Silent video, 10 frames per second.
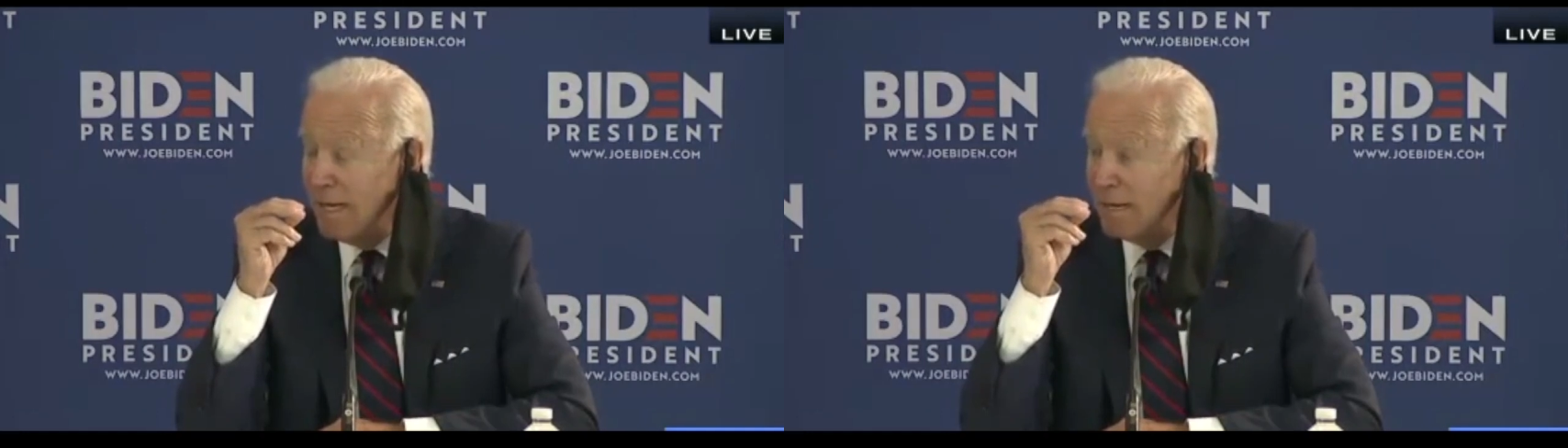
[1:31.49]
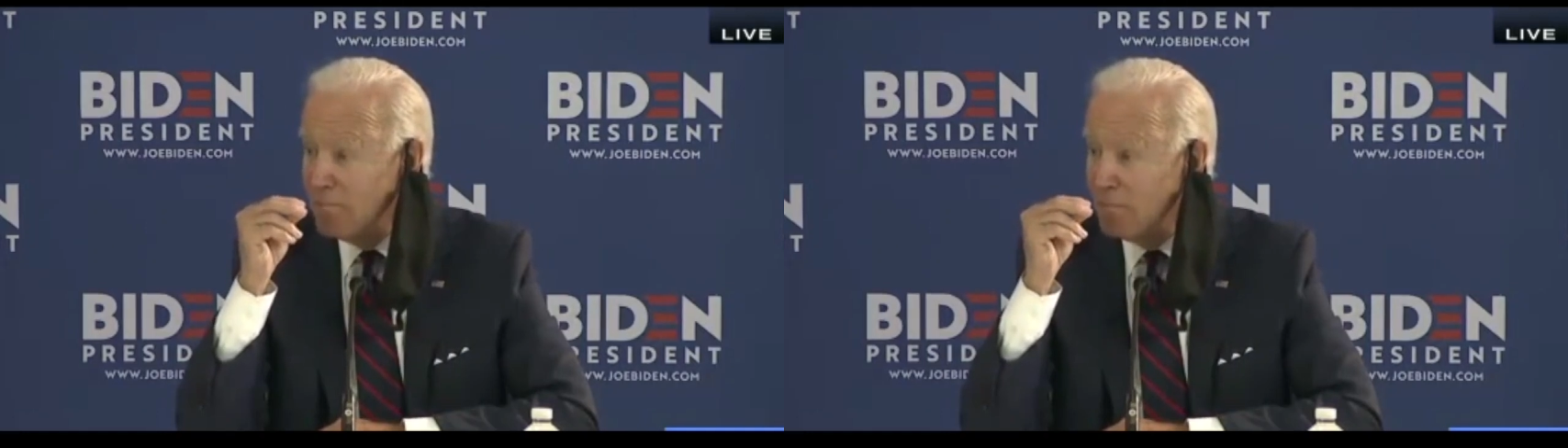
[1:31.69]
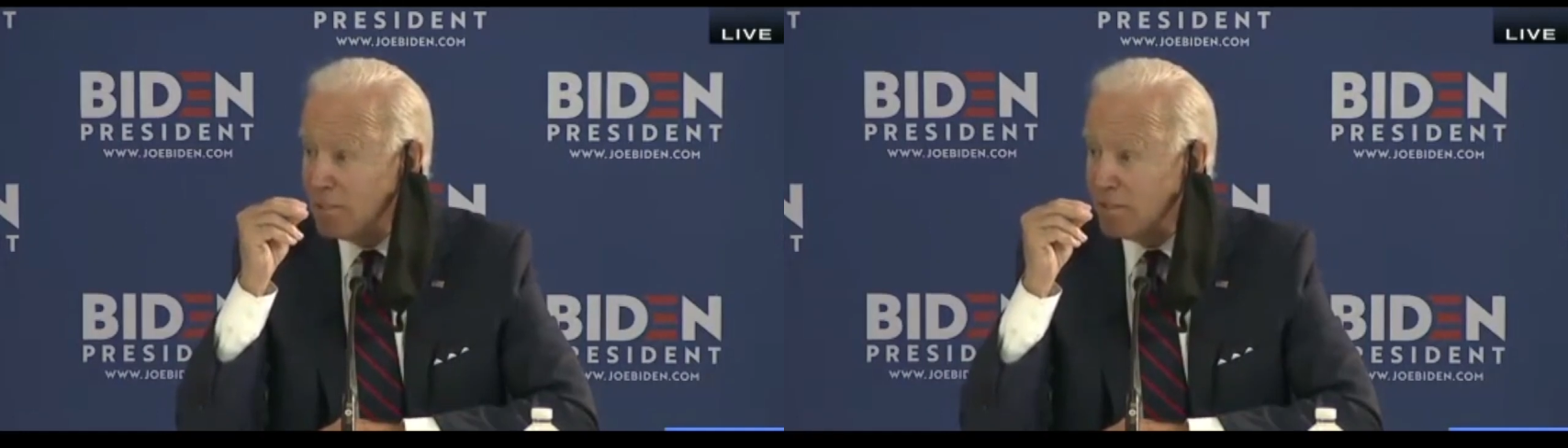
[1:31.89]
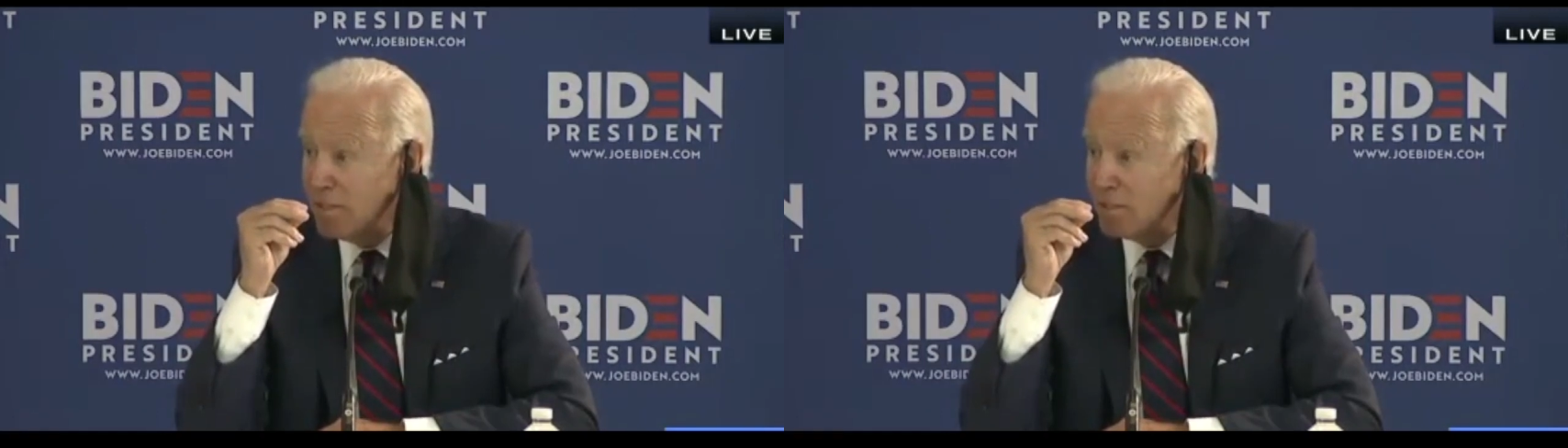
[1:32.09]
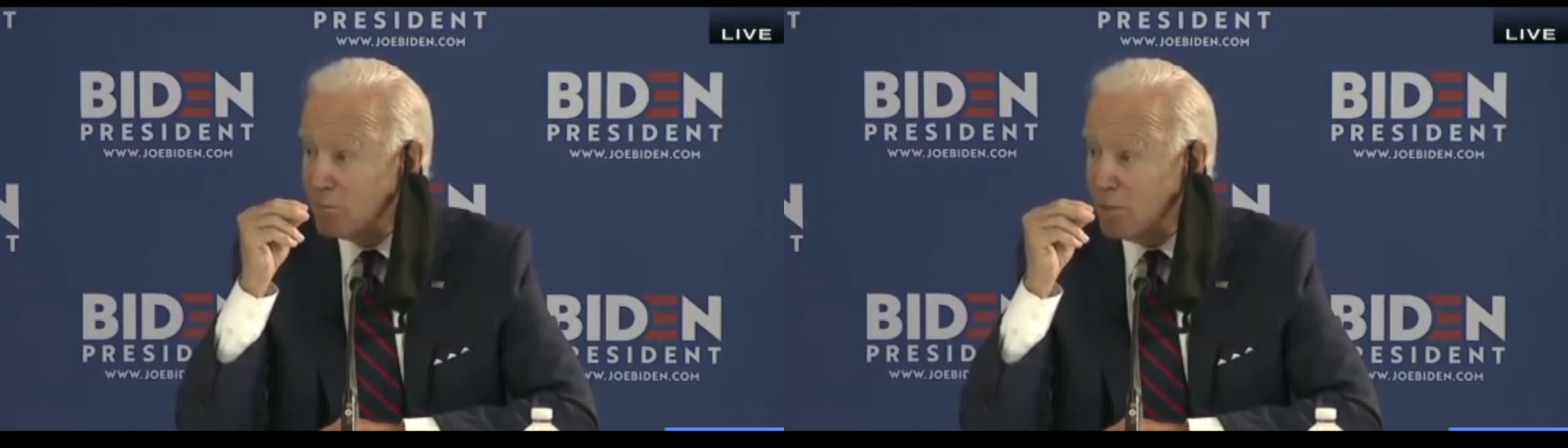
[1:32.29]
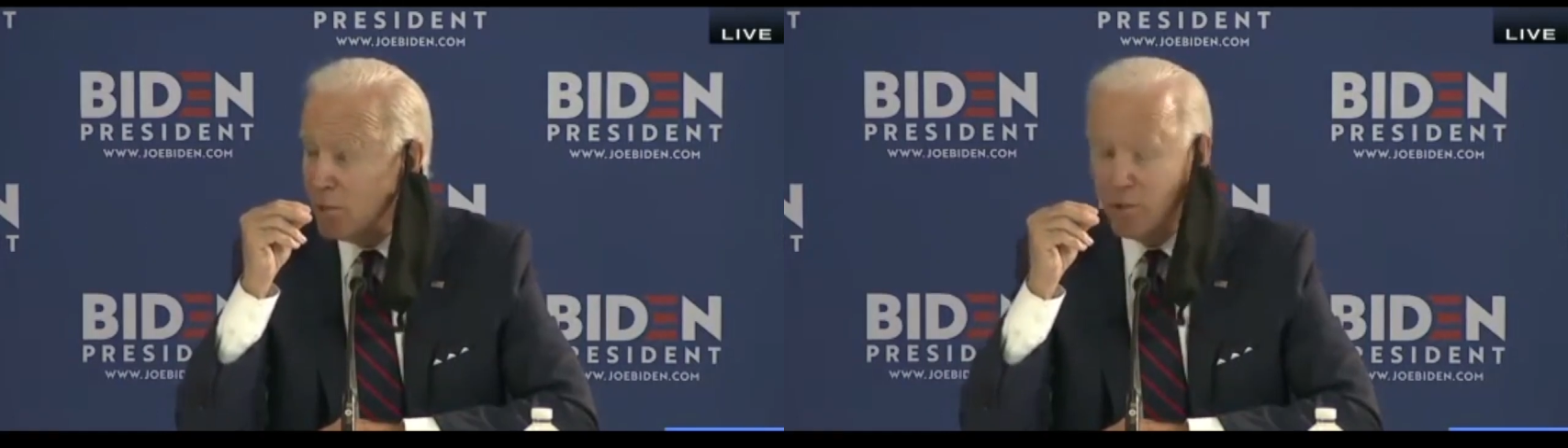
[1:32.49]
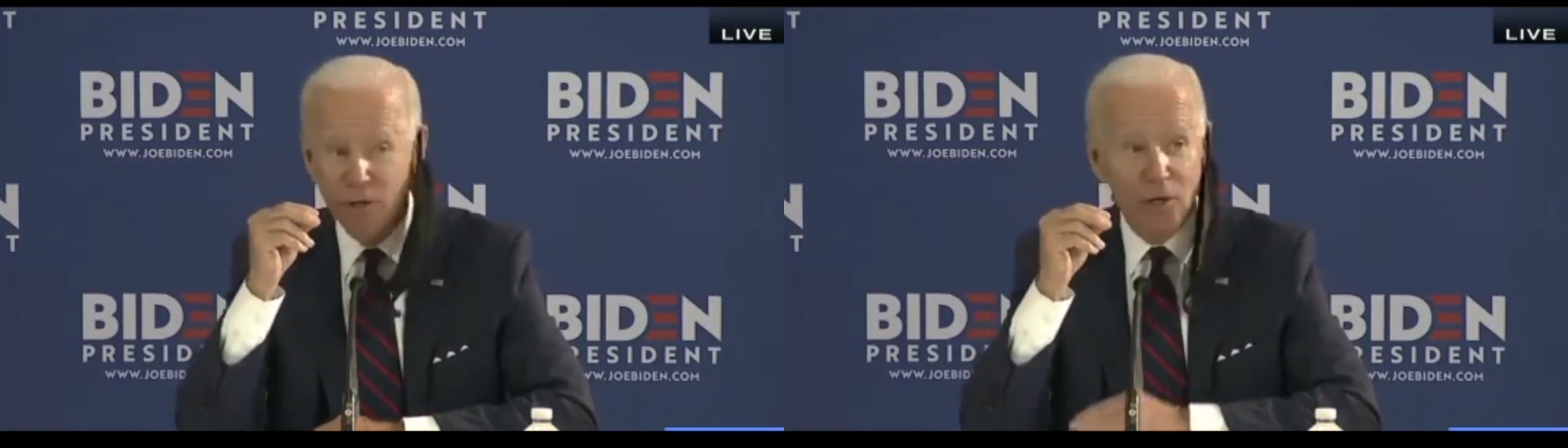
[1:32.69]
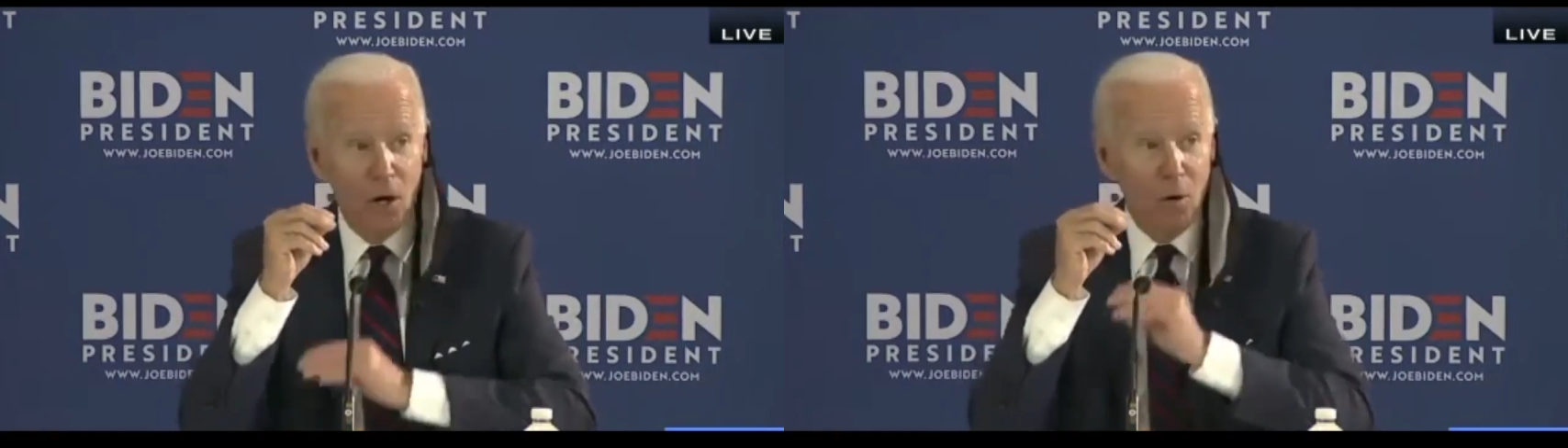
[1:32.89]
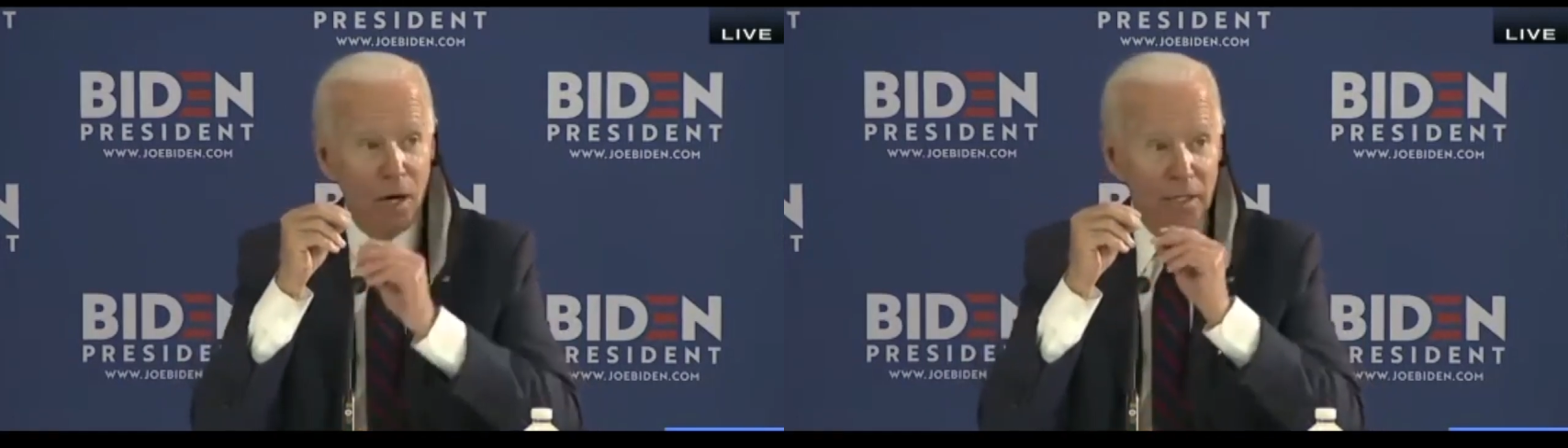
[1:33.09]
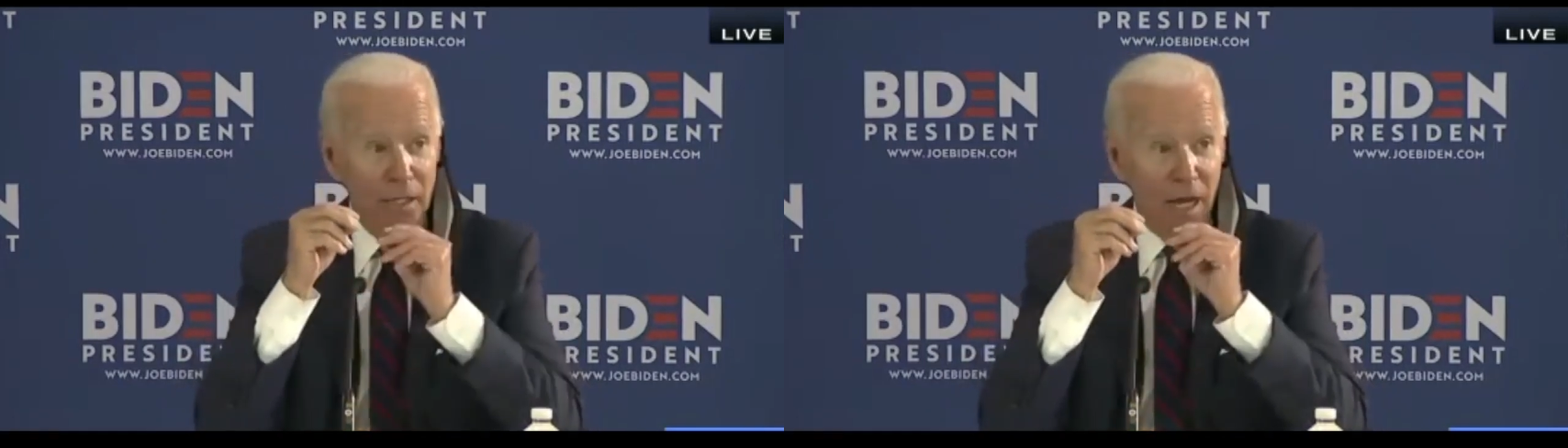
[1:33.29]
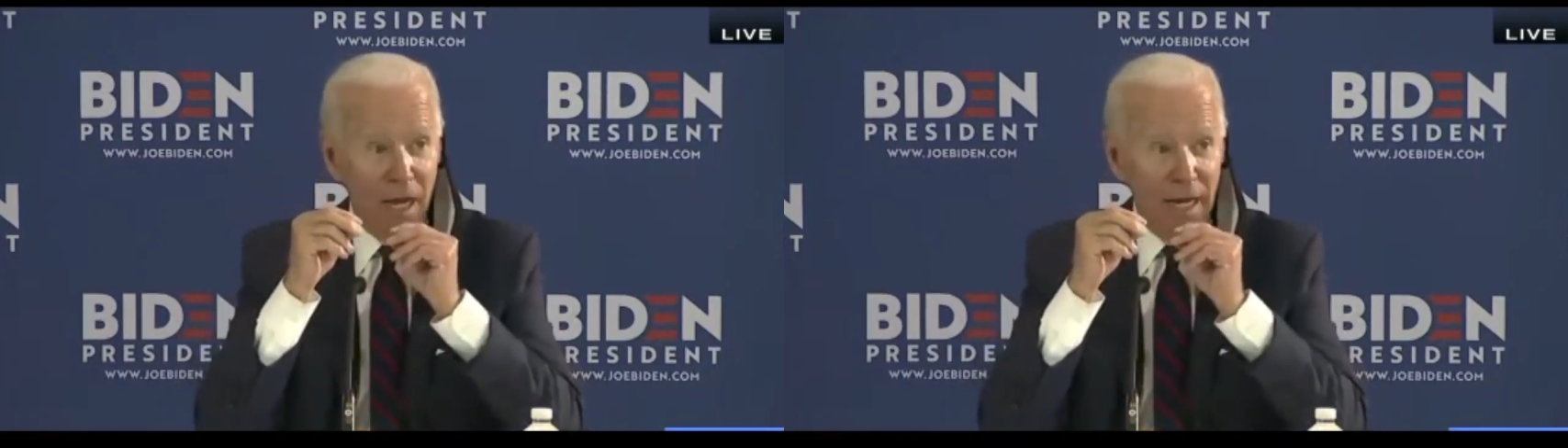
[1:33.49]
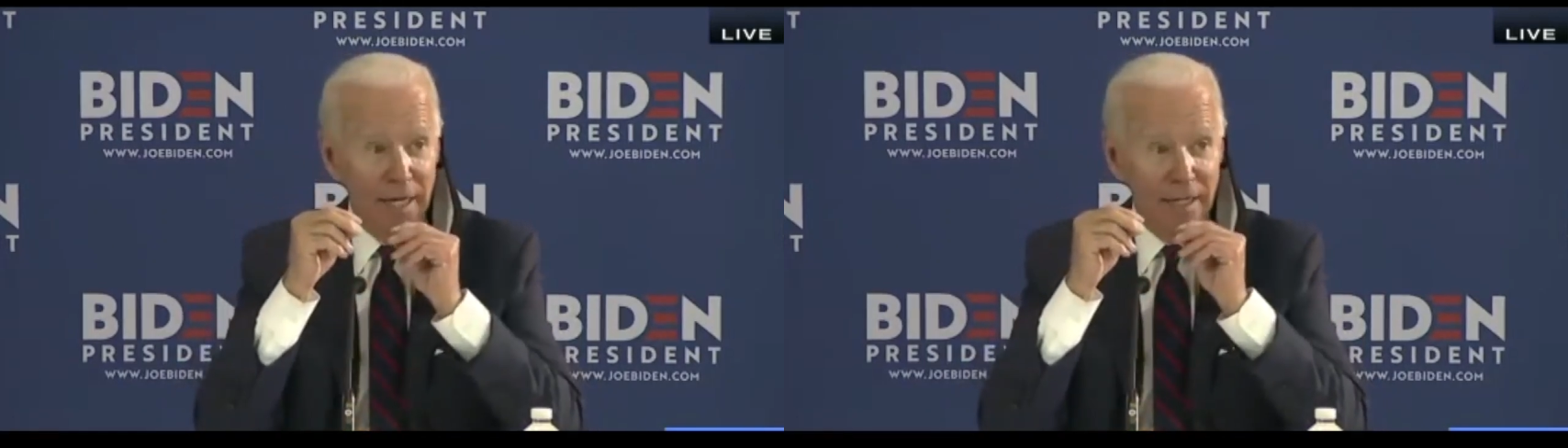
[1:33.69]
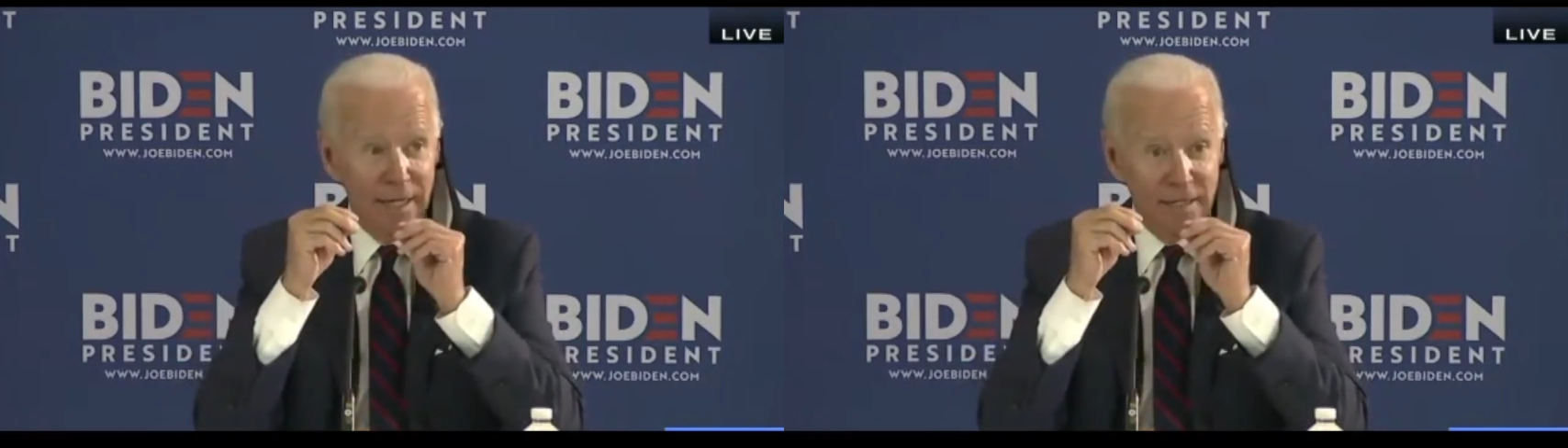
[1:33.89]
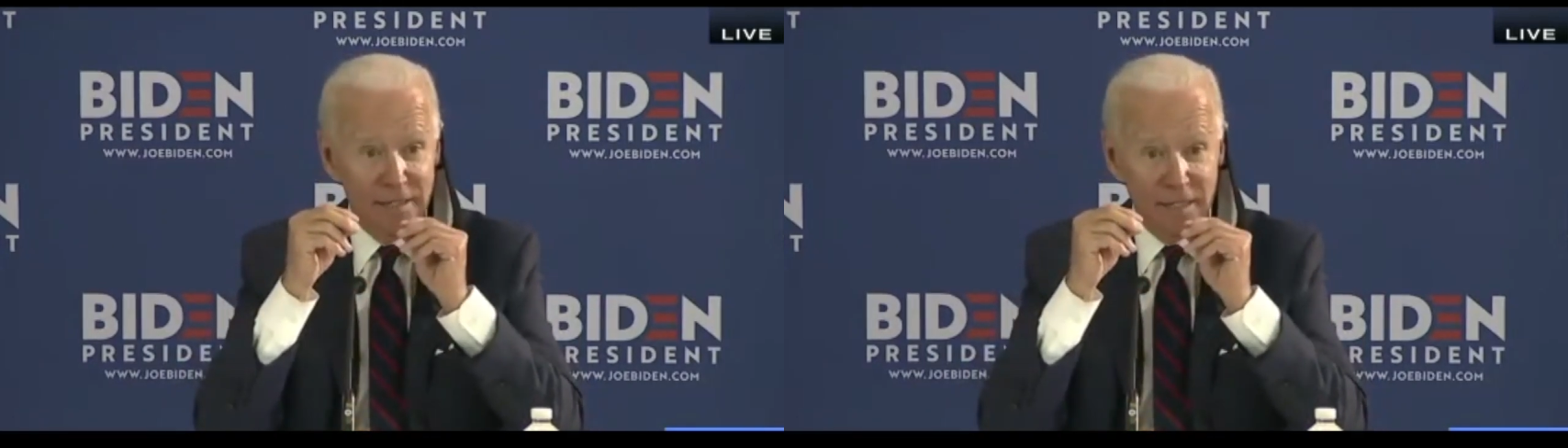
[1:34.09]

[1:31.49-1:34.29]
a business where you can go online and mm-hmm.